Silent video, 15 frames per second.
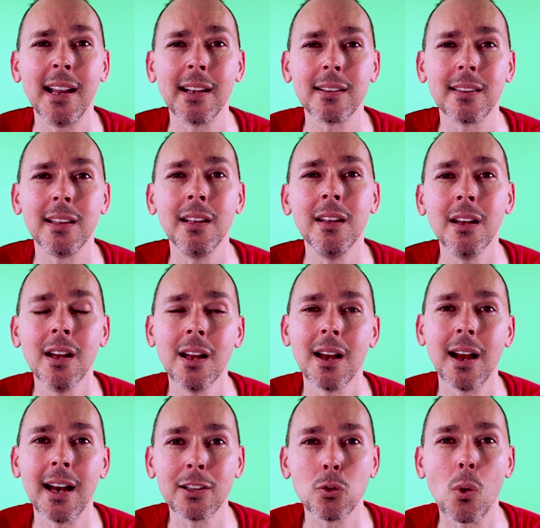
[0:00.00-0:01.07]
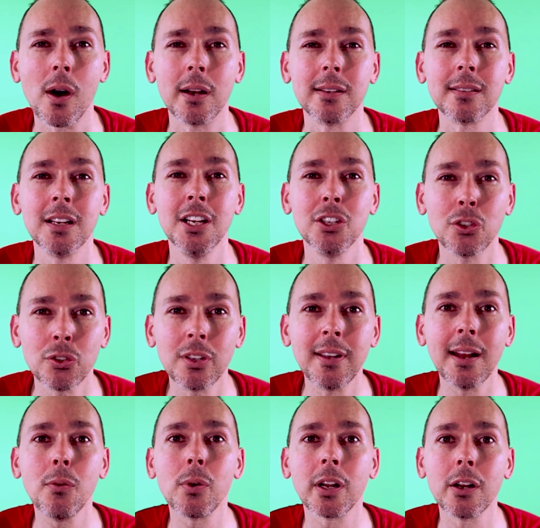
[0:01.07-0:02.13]
lengthy otherwise. So
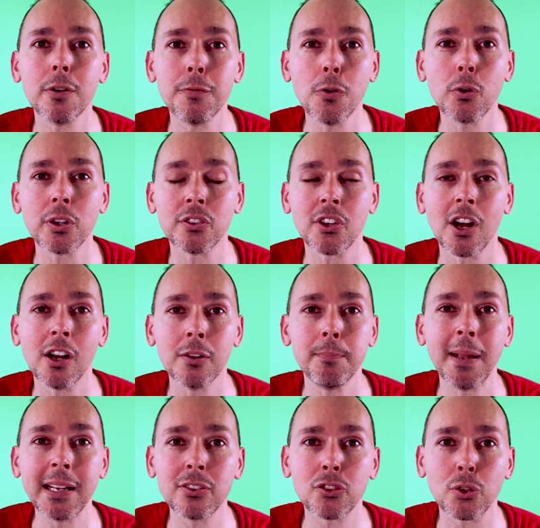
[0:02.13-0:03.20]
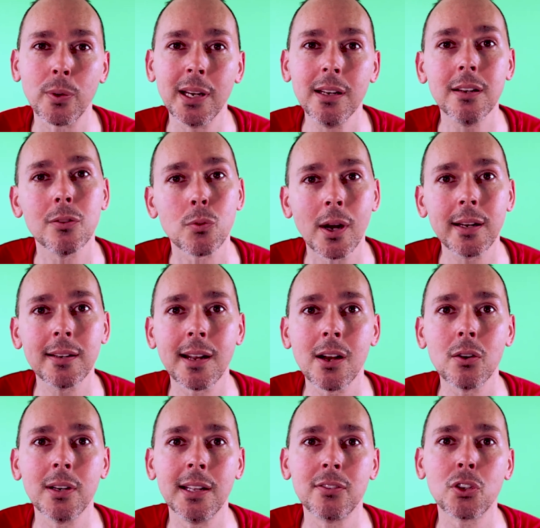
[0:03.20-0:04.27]
today we're going to focus on big screen. Right
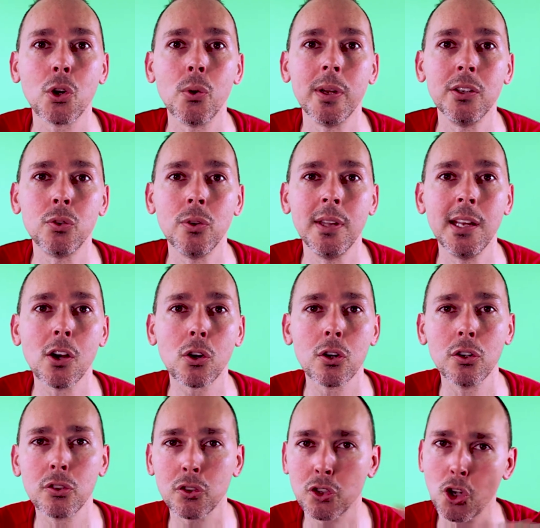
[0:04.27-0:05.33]
now, let's go into the Oculus